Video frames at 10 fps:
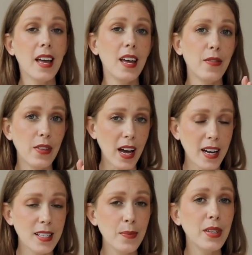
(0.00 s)
If the
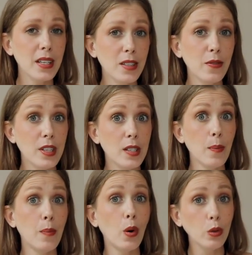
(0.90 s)
item doesn't fit the
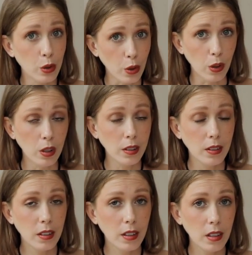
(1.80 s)
model,
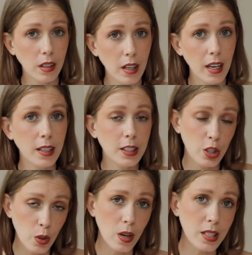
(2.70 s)
it
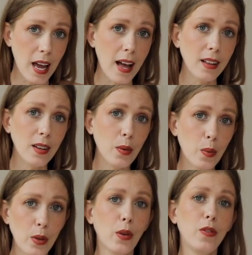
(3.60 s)
sure as hell
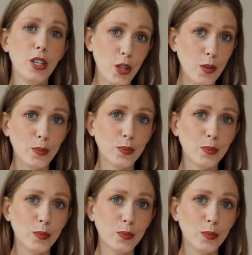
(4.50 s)
will not fit you.